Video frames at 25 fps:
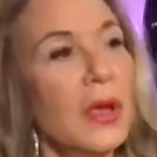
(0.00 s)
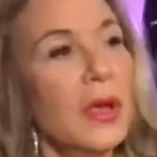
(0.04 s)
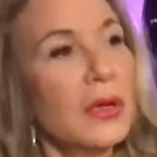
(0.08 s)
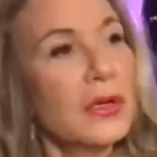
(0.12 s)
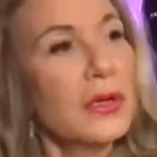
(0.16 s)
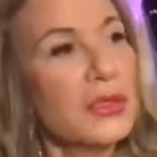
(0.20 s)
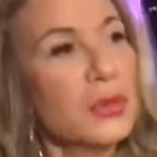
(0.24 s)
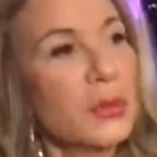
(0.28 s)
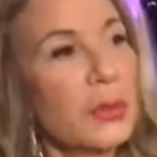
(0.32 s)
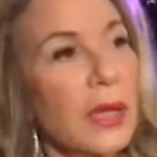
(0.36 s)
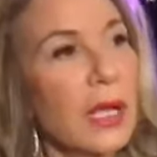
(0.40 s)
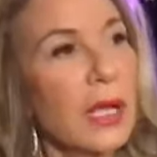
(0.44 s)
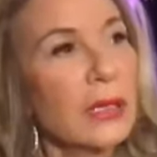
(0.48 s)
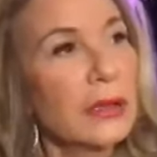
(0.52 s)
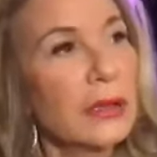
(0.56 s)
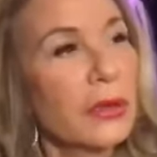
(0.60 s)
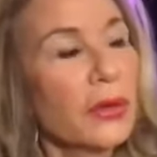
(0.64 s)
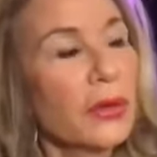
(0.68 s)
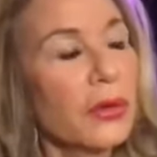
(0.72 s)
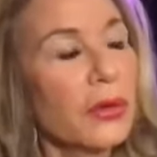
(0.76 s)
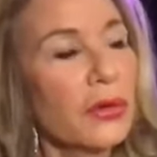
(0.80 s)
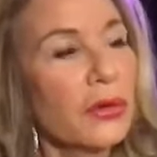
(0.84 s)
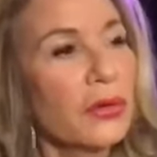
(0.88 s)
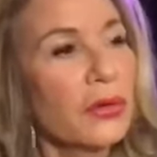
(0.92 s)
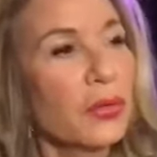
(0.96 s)
So what I
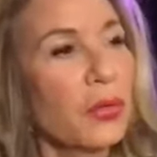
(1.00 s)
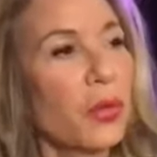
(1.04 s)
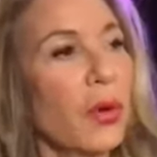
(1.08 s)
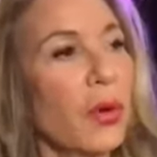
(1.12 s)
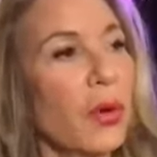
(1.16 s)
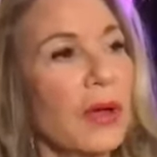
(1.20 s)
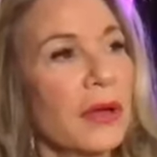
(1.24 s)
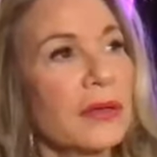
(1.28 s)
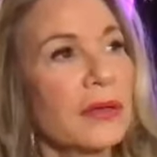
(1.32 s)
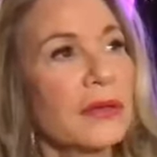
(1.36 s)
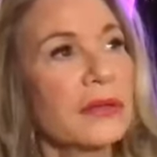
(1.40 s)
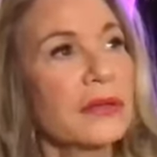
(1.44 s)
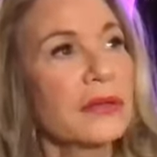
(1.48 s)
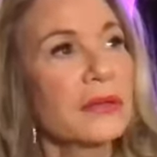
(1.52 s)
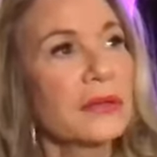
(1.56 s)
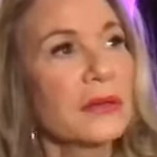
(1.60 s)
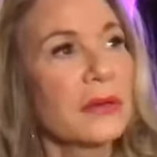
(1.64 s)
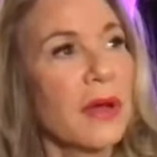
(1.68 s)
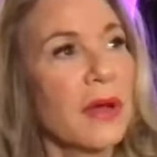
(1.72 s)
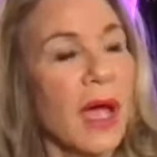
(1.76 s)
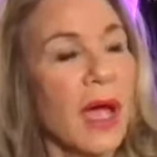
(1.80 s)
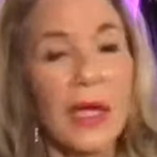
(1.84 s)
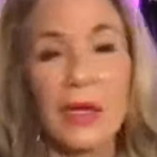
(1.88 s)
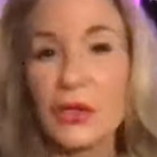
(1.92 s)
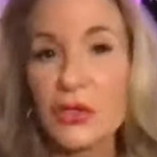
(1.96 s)
learned was
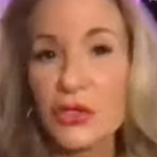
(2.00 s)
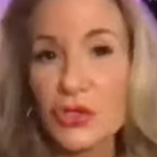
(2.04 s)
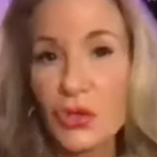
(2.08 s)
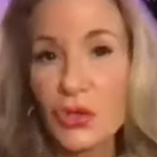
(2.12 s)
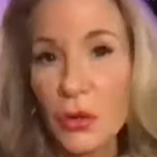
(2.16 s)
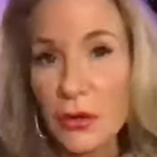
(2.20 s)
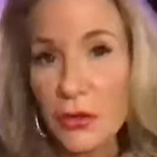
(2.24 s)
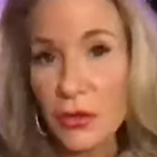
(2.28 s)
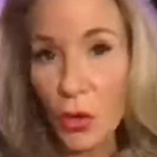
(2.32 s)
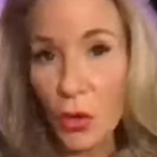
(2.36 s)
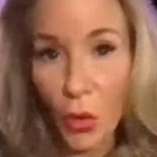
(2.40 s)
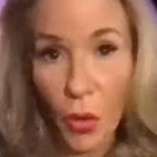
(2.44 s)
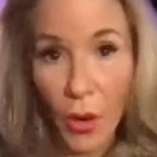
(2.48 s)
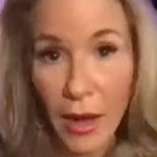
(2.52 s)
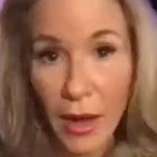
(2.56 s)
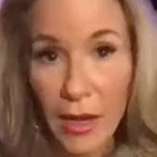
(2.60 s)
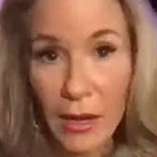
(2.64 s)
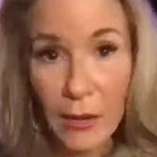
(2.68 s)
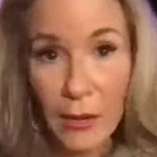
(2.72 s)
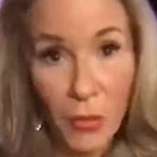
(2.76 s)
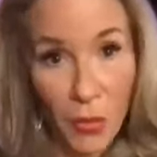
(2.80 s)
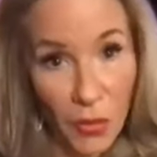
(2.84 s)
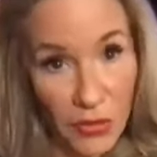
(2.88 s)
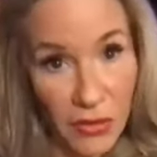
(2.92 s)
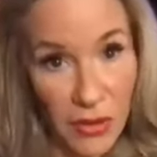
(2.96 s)
I enjoy the
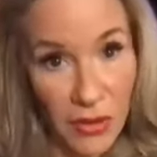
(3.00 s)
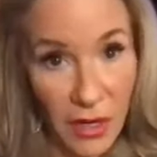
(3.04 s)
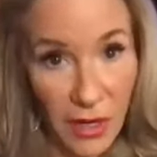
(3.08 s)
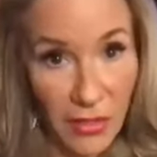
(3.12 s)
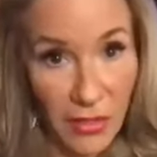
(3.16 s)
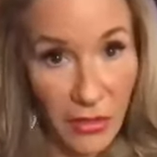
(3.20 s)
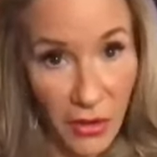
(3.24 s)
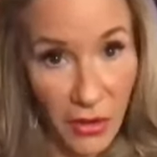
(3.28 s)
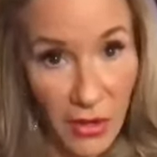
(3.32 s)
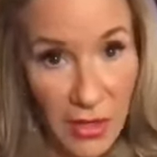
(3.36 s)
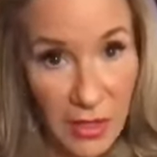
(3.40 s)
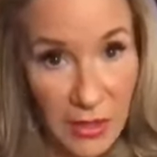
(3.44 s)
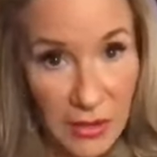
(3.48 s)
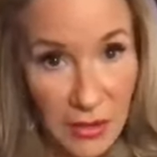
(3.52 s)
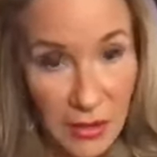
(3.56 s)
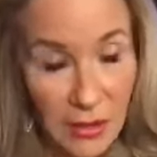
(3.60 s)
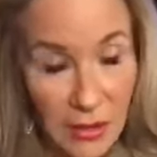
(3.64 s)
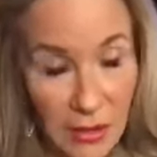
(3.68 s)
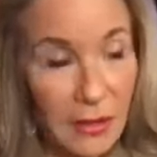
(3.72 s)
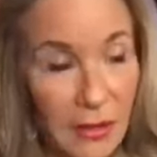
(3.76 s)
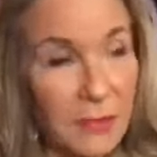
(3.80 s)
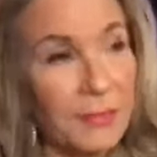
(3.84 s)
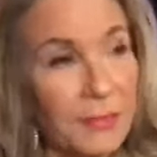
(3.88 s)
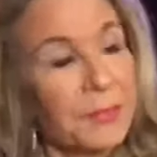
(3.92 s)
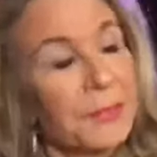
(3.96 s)
quiet more than I thought I
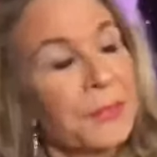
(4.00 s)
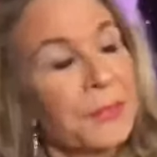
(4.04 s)
did.